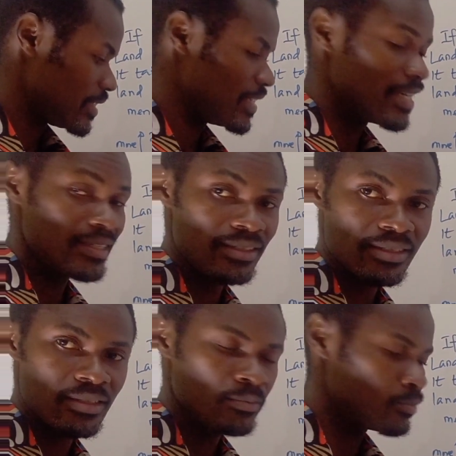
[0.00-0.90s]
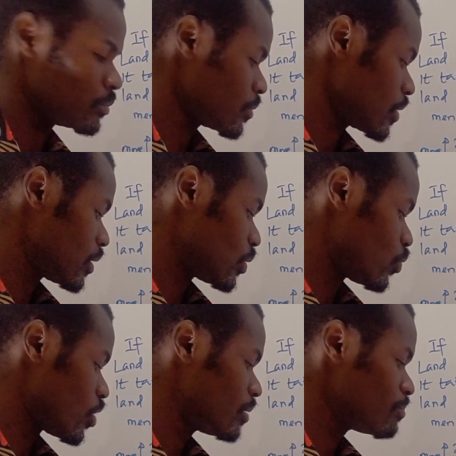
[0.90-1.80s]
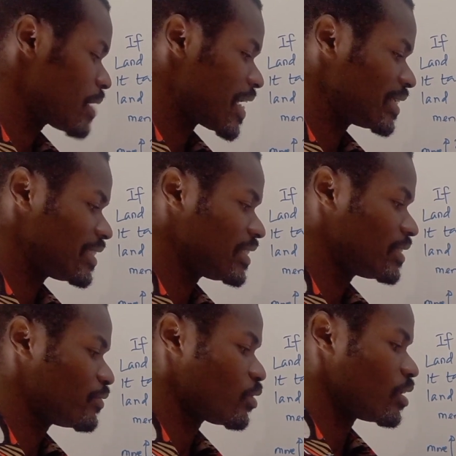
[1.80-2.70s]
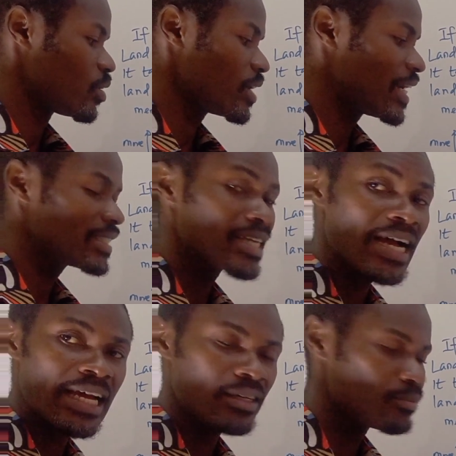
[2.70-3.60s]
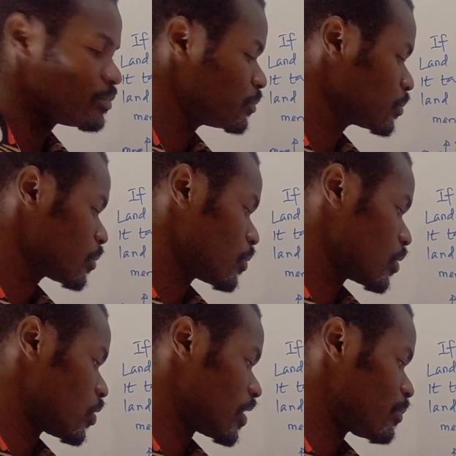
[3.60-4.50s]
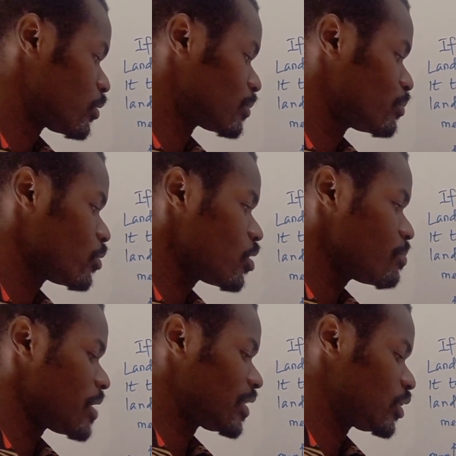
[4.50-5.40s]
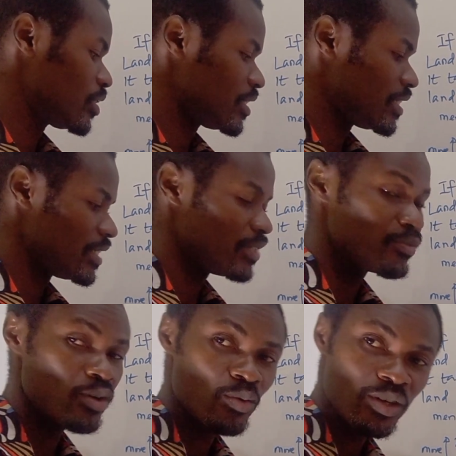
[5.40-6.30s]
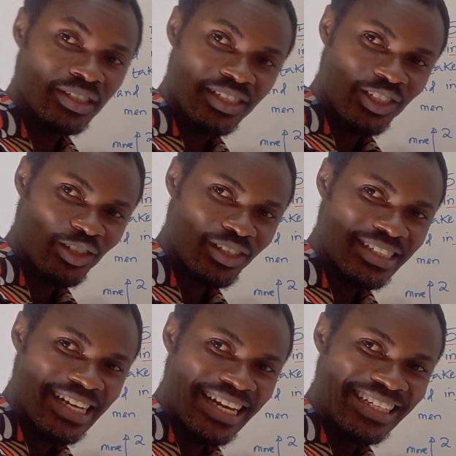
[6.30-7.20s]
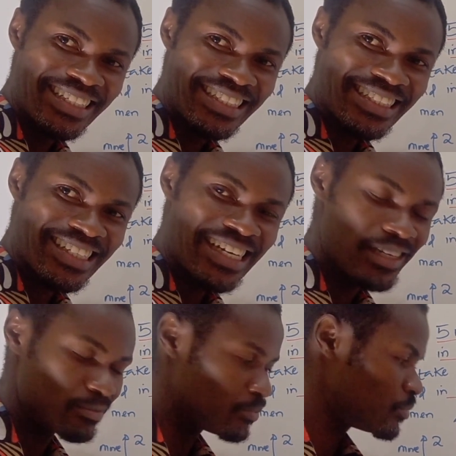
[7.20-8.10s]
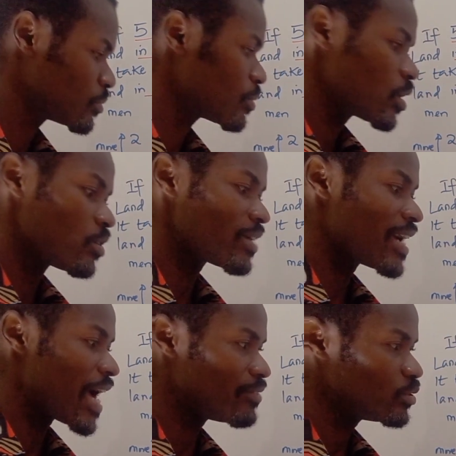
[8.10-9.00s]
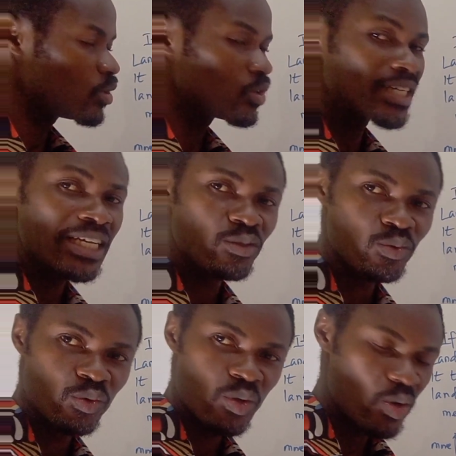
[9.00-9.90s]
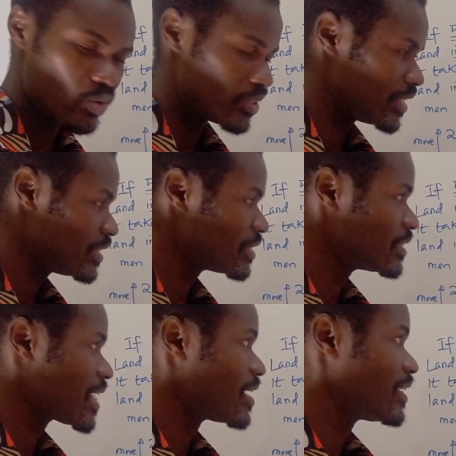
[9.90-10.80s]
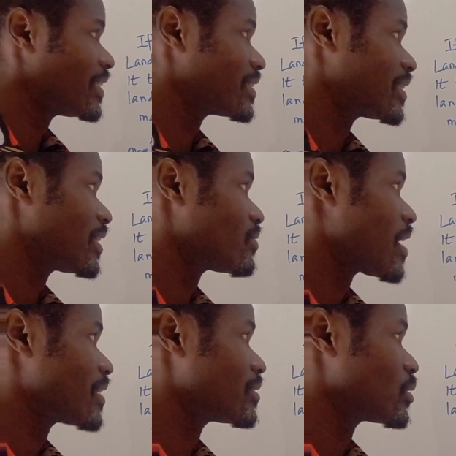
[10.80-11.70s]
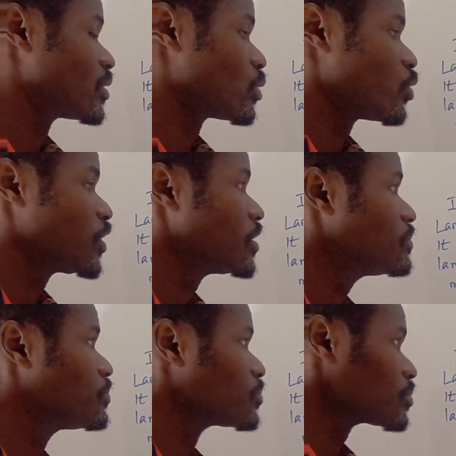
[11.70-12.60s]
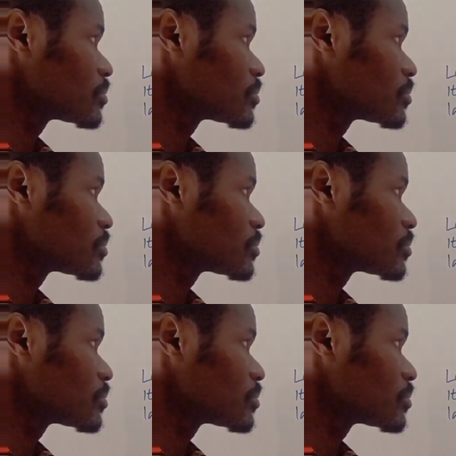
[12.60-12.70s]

Days. So one man did it for a longer time, but more men did it for what? Shorter time. Alright, having understood all this, now let's get right into the question.